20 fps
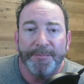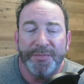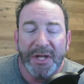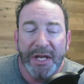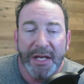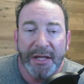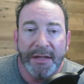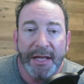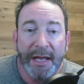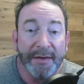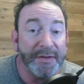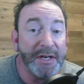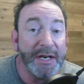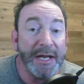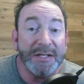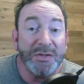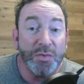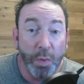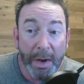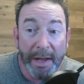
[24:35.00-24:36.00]
And they have a
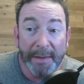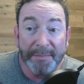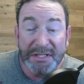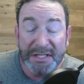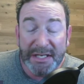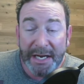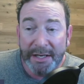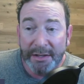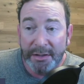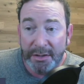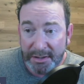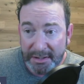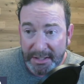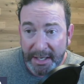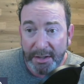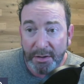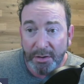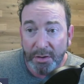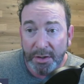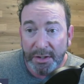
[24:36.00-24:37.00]
nice website. You can
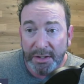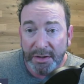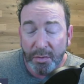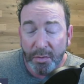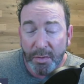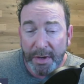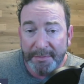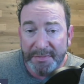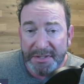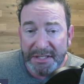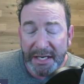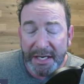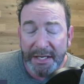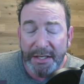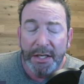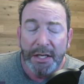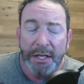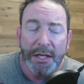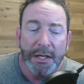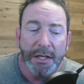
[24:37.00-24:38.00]
take a look at the website.
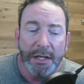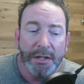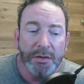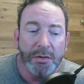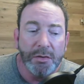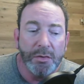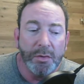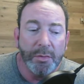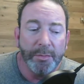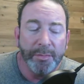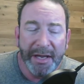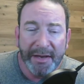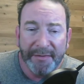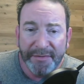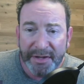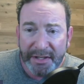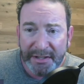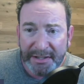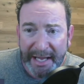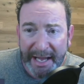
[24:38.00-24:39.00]
You pay
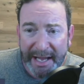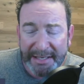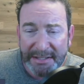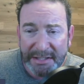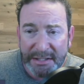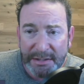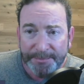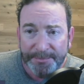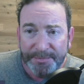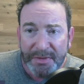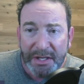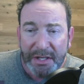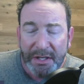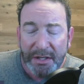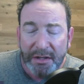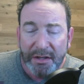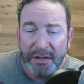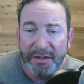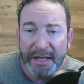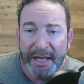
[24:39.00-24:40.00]
for the test,
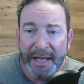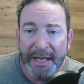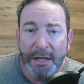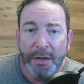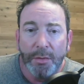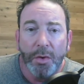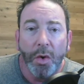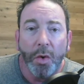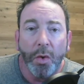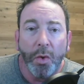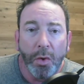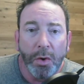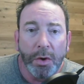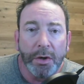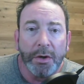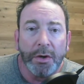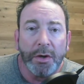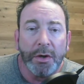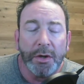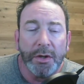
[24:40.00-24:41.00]
They
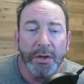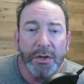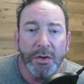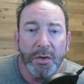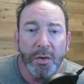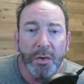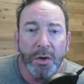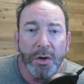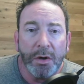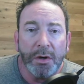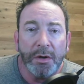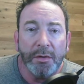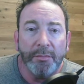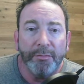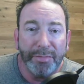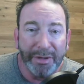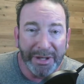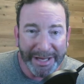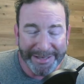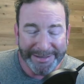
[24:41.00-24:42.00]
order your
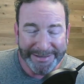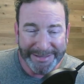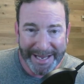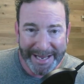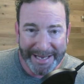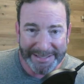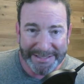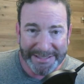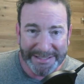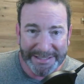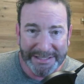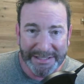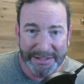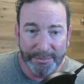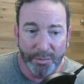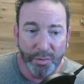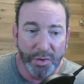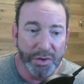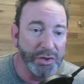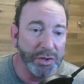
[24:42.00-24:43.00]
blood tests,
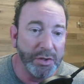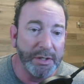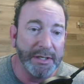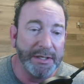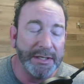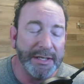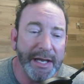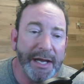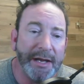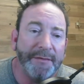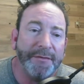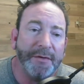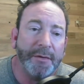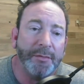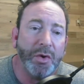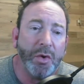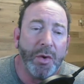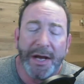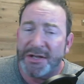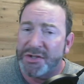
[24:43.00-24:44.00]
which you can get from
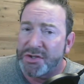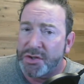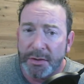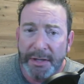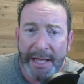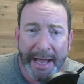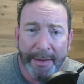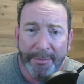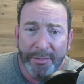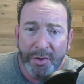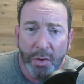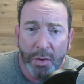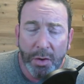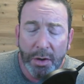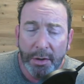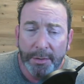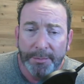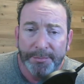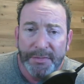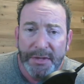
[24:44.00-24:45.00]
Quest or
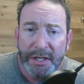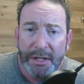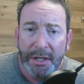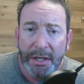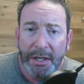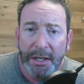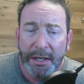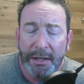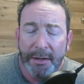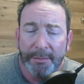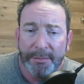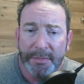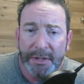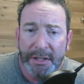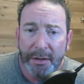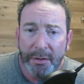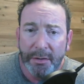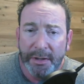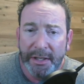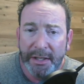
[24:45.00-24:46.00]
LabCorp,
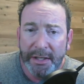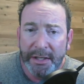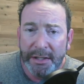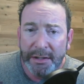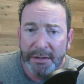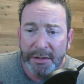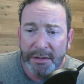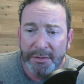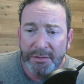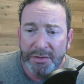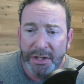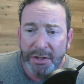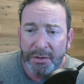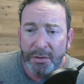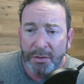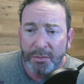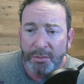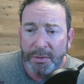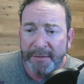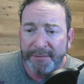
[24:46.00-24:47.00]
any
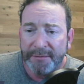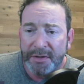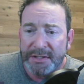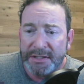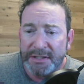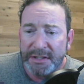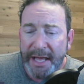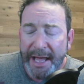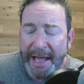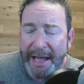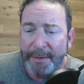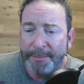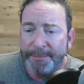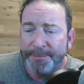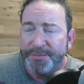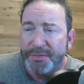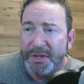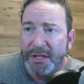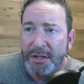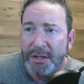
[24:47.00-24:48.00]
general reference lab.
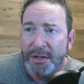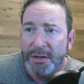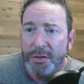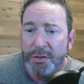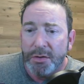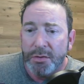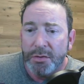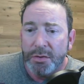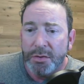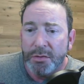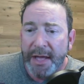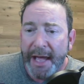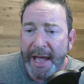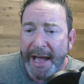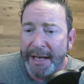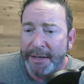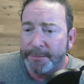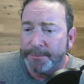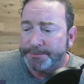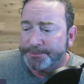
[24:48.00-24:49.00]
You do
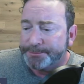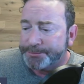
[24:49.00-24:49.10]
that,